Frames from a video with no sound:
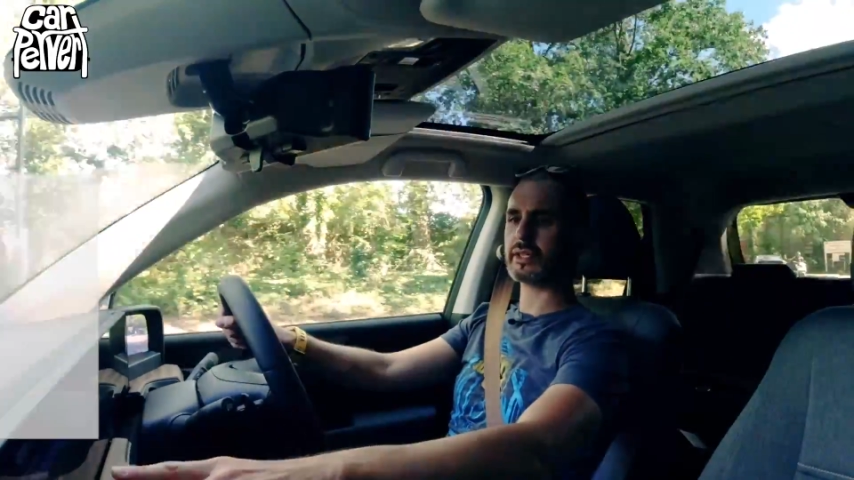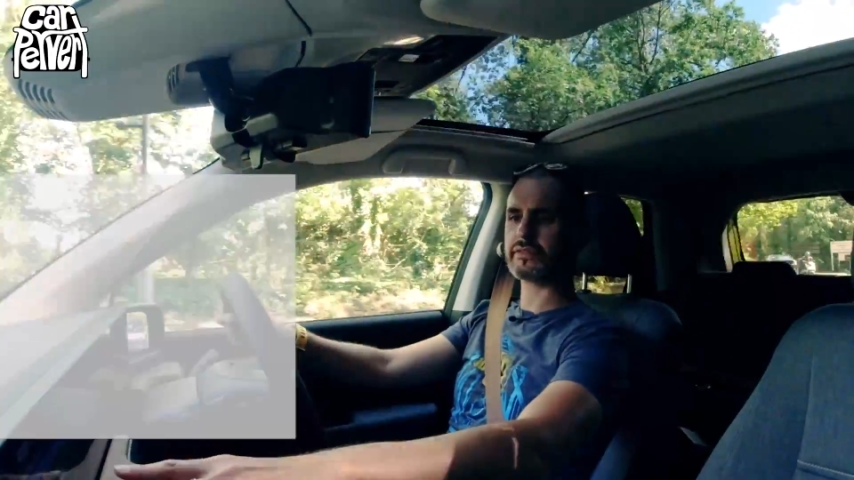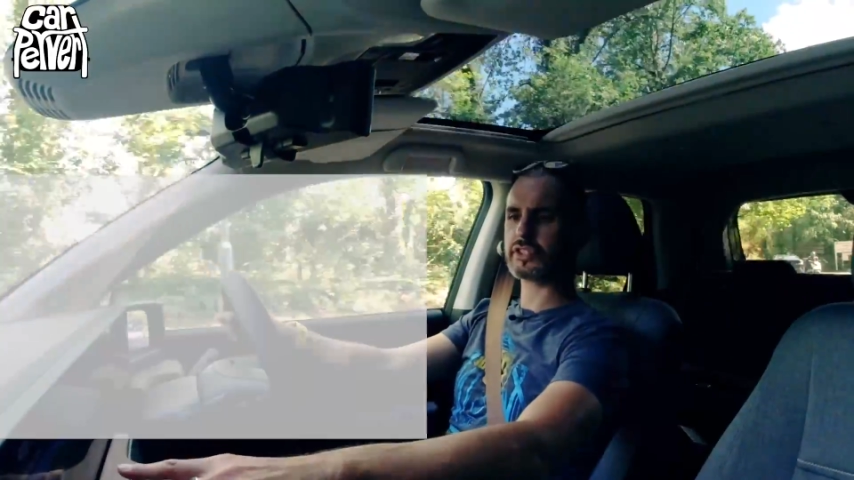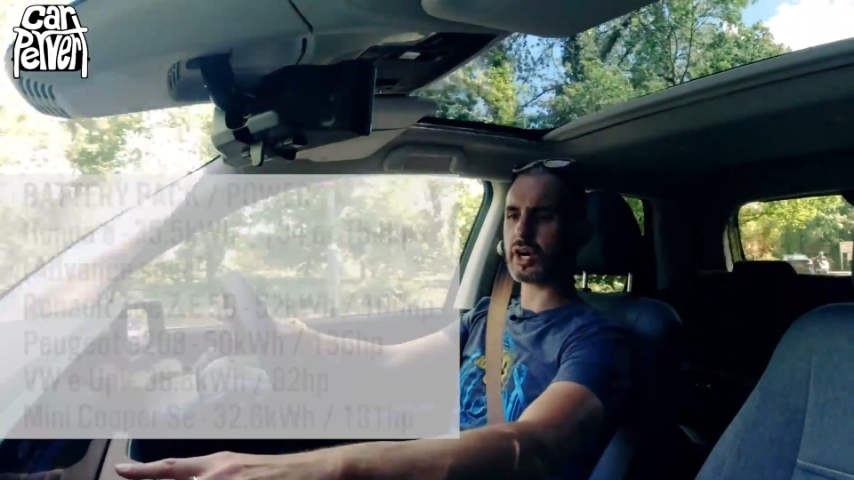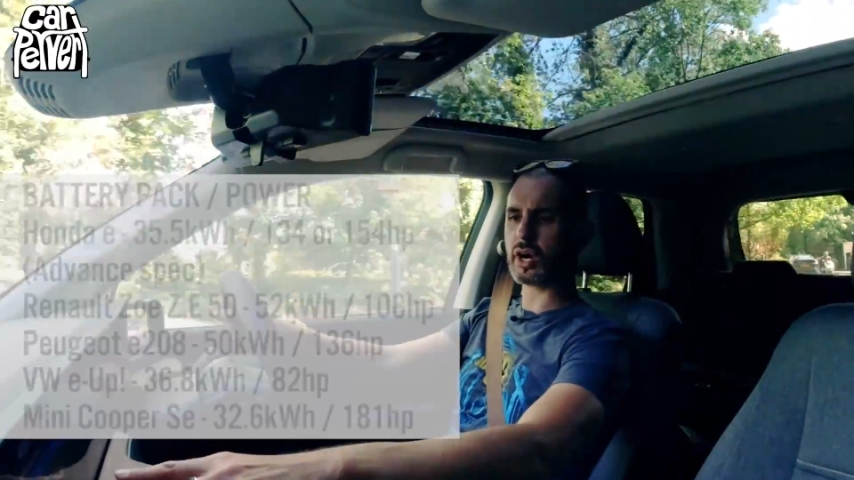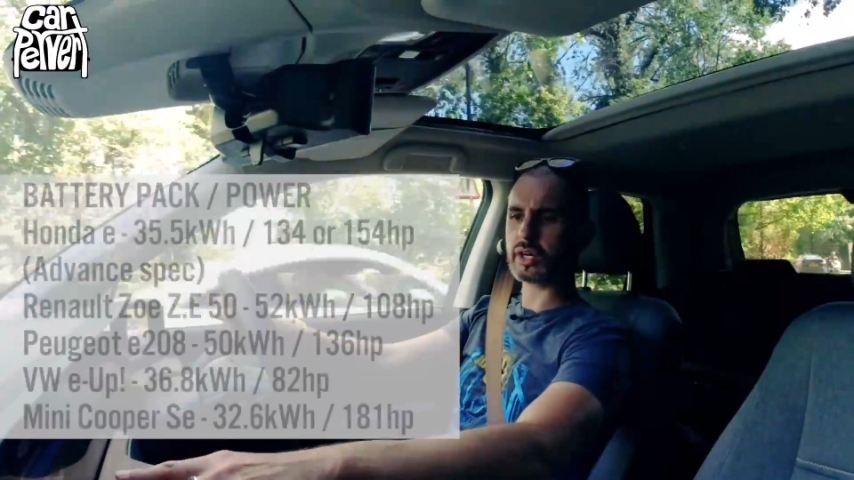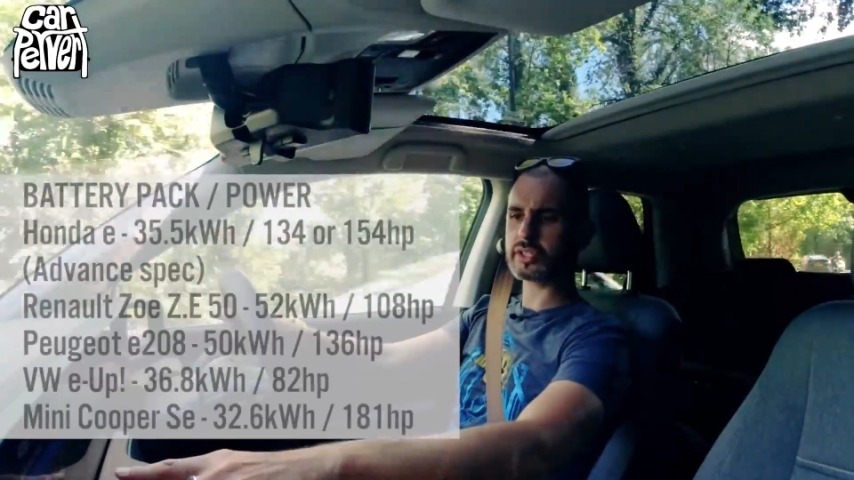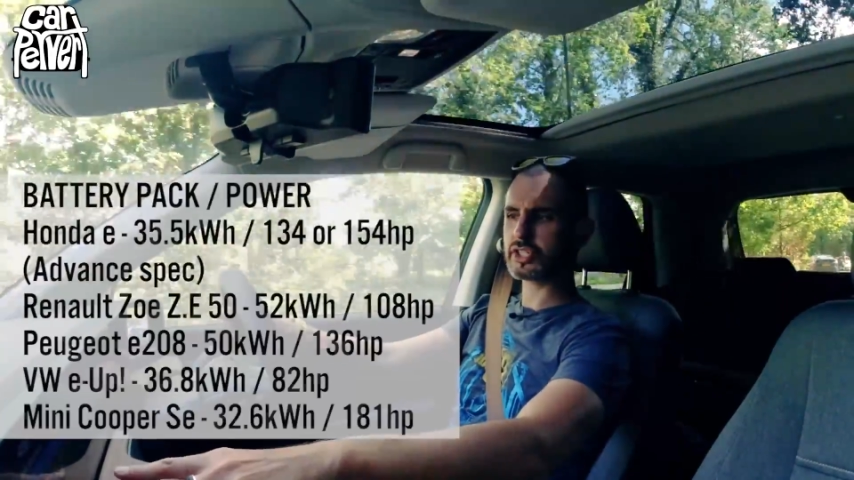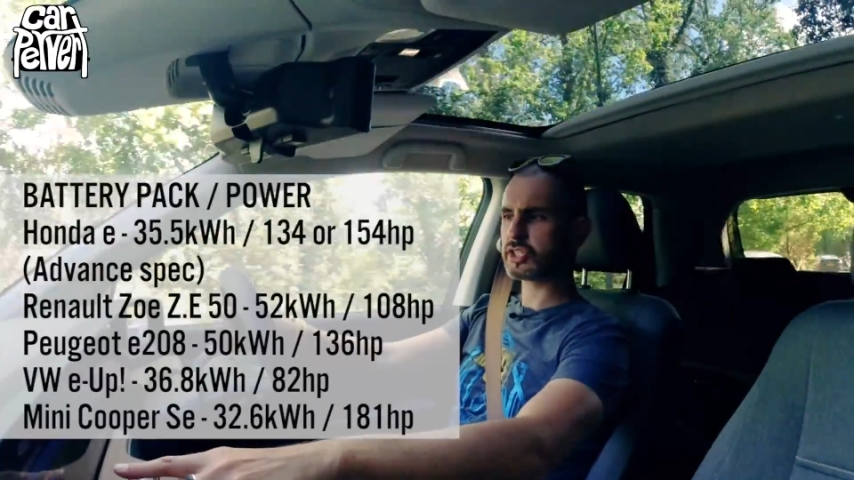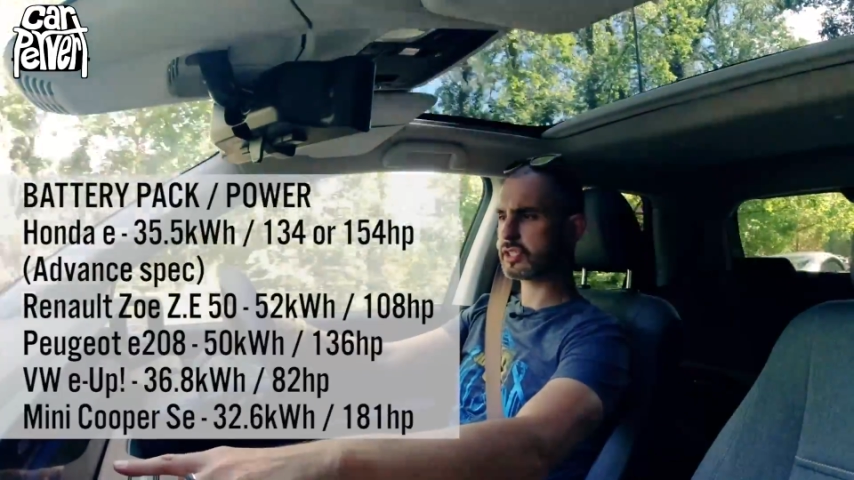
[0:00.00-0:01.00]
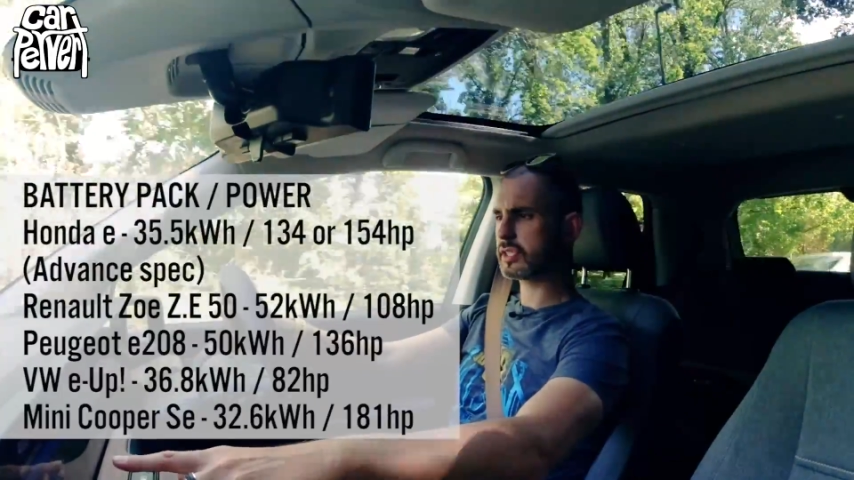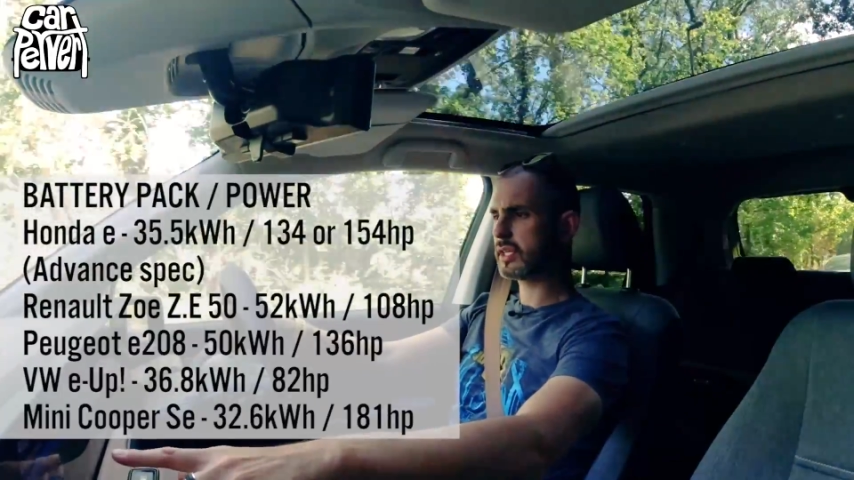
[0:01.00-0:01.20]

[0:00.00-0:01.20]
of charge.